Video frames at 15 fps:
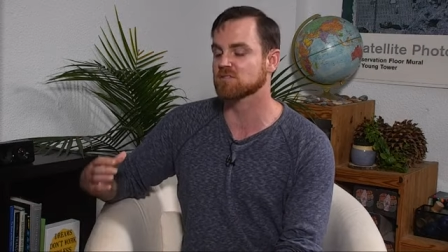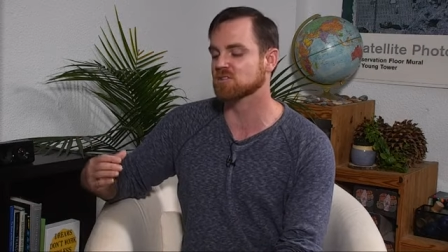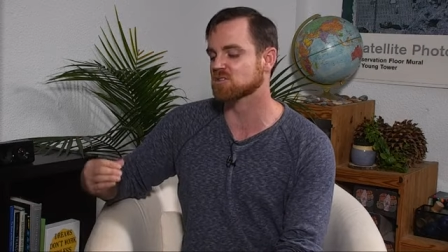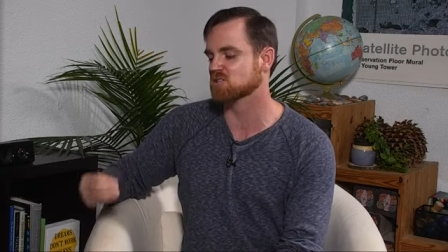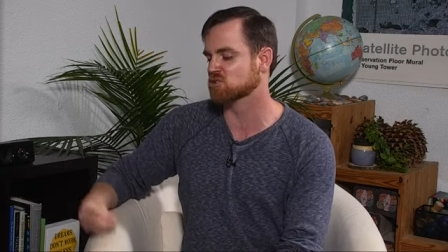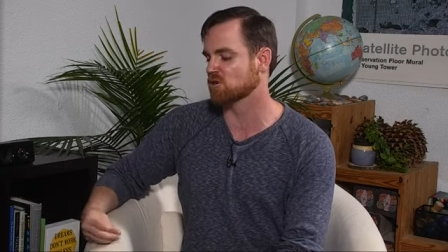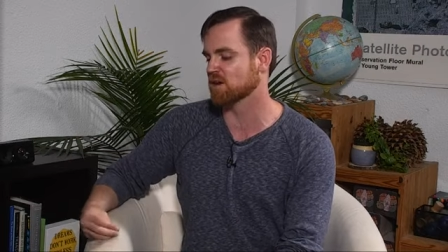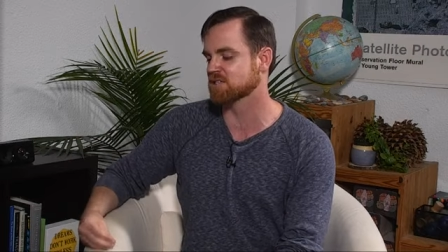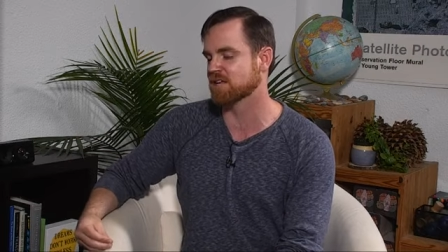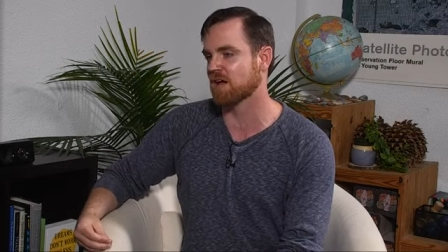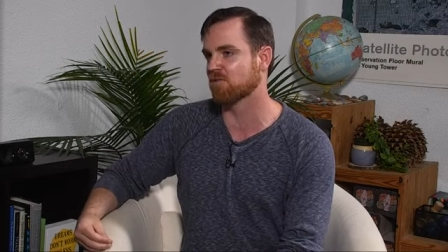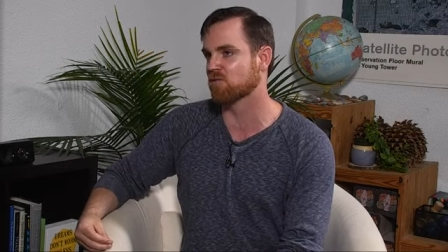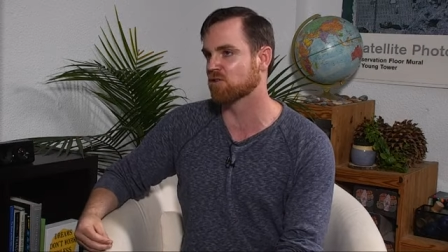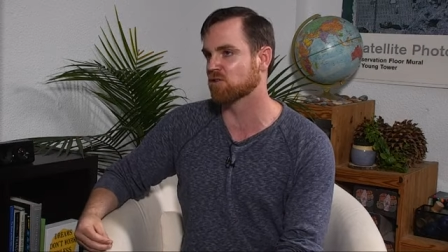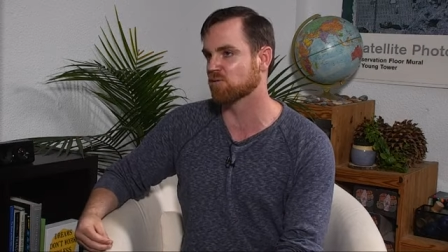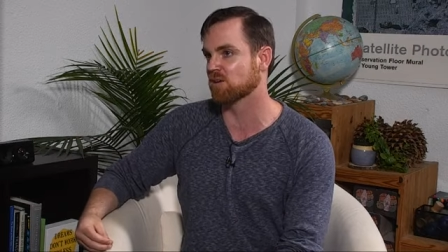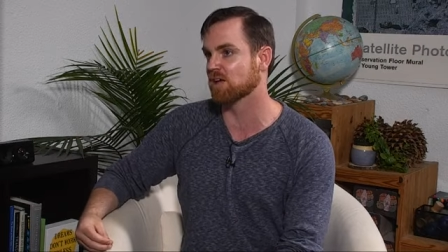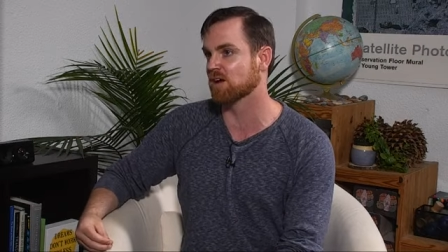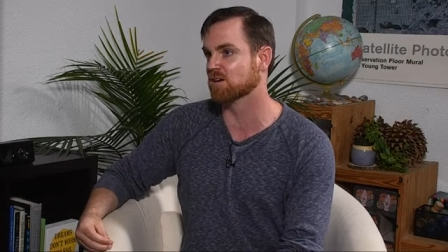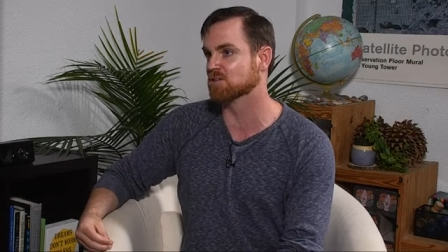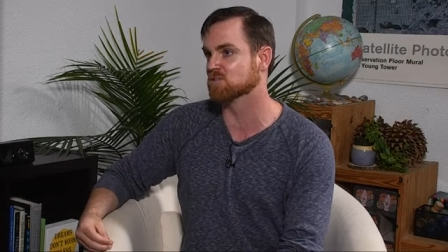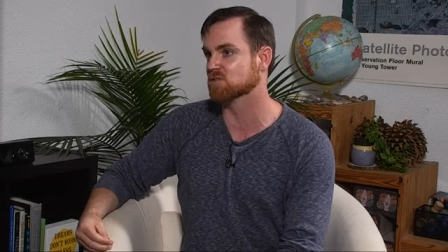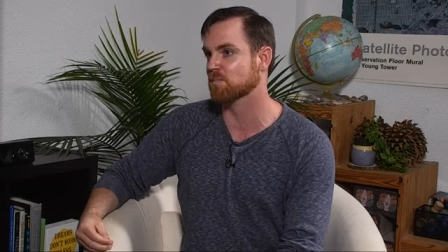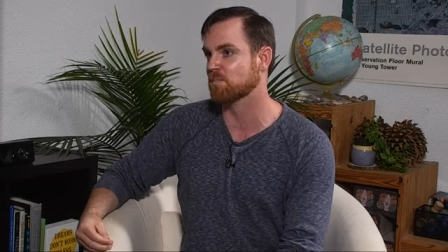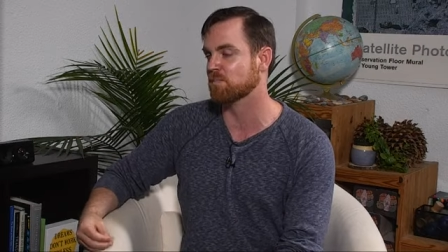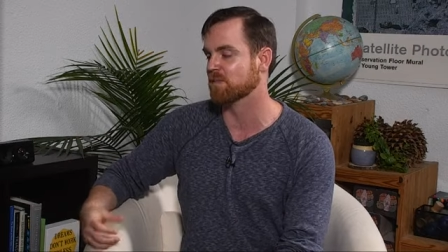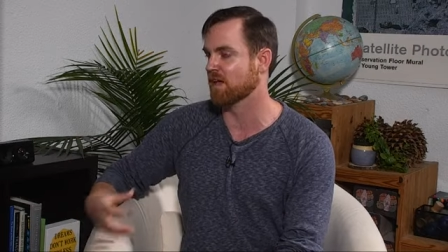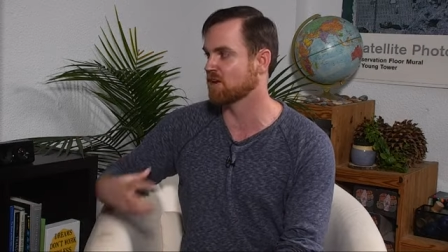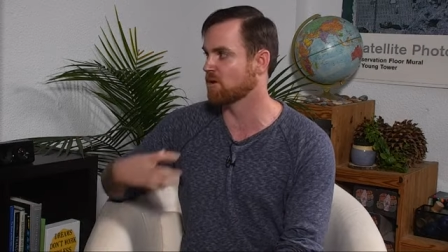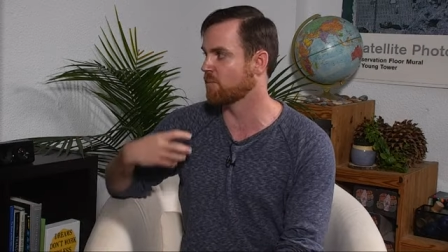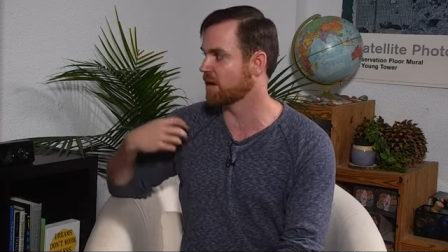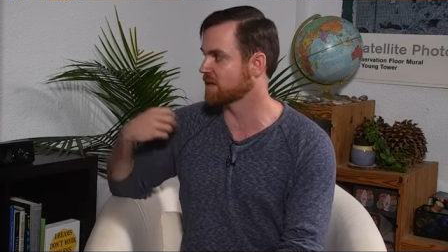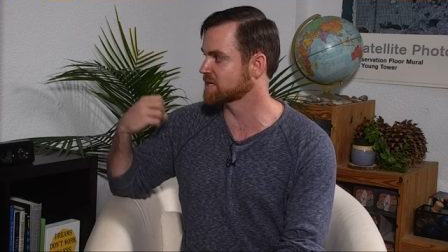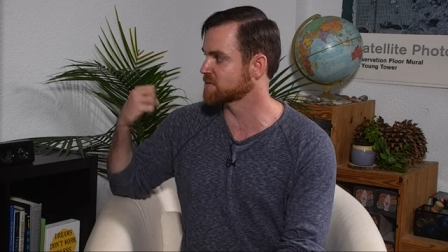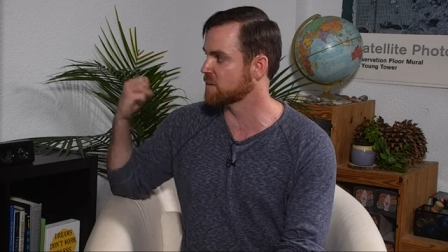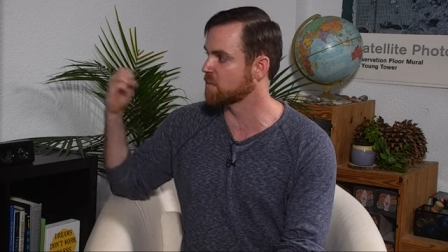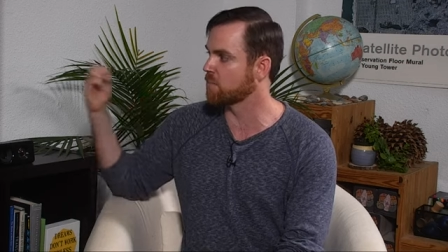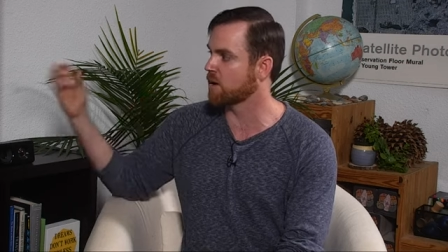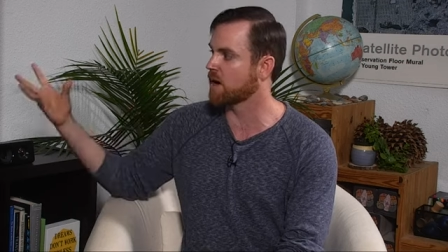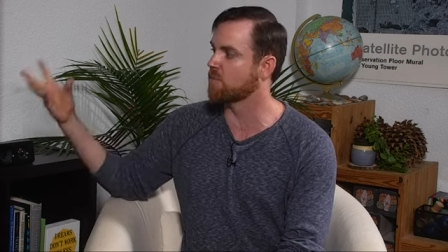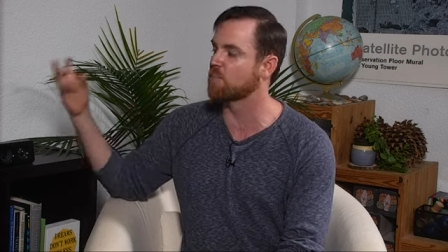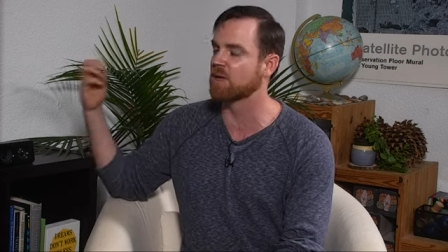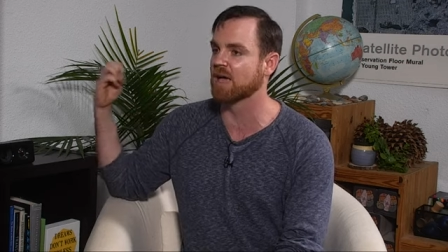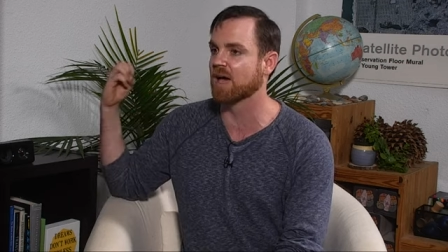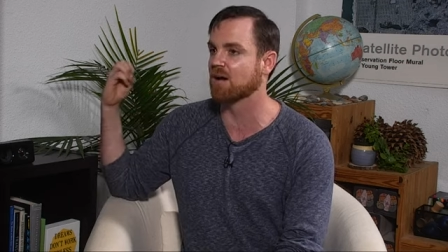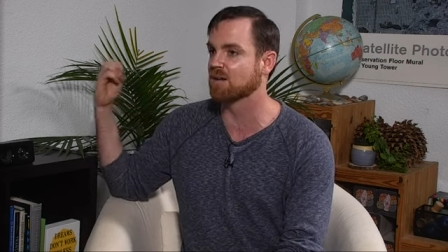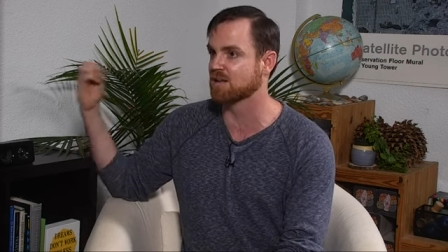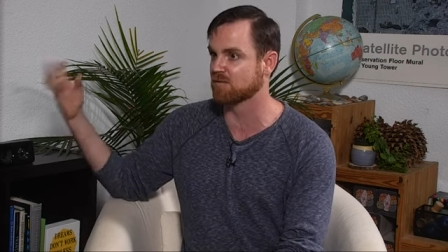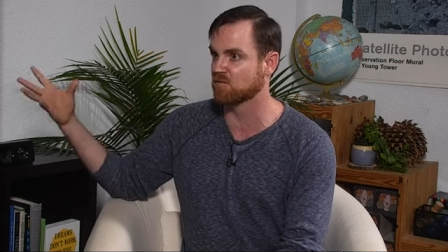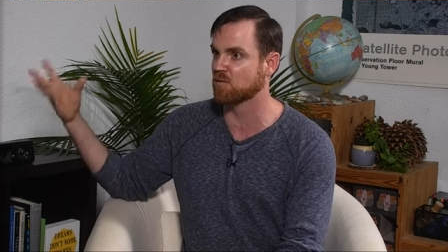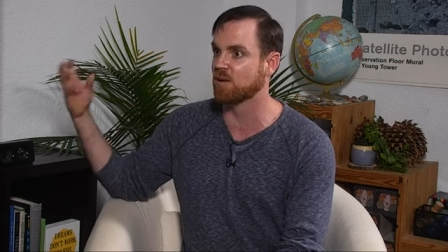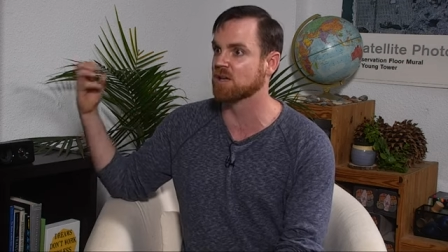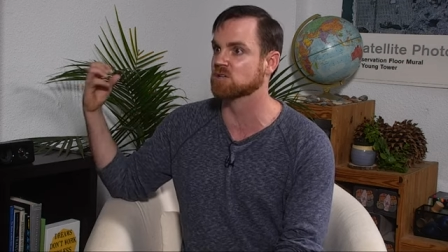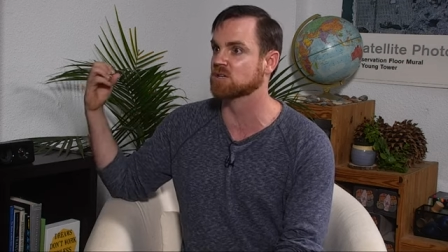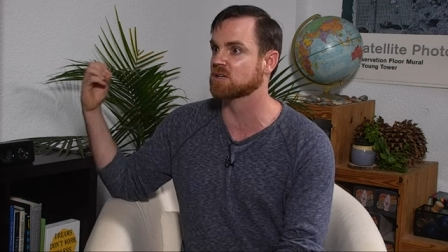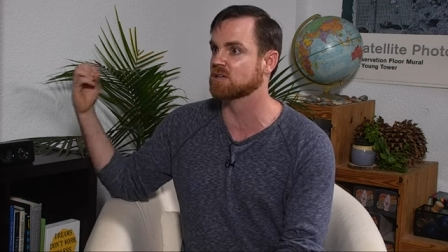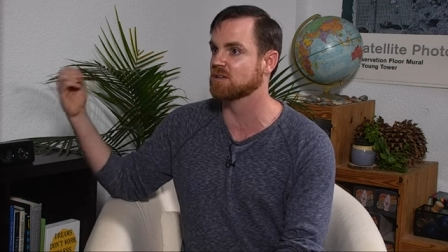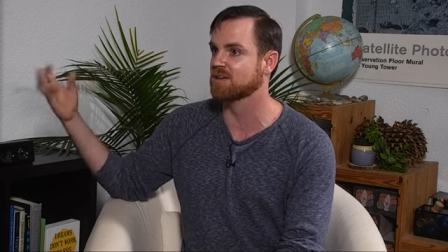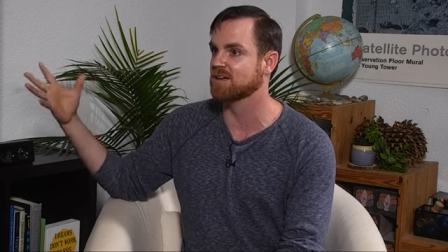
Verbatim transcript: stressed out for three years and your body's been pumping out inflammation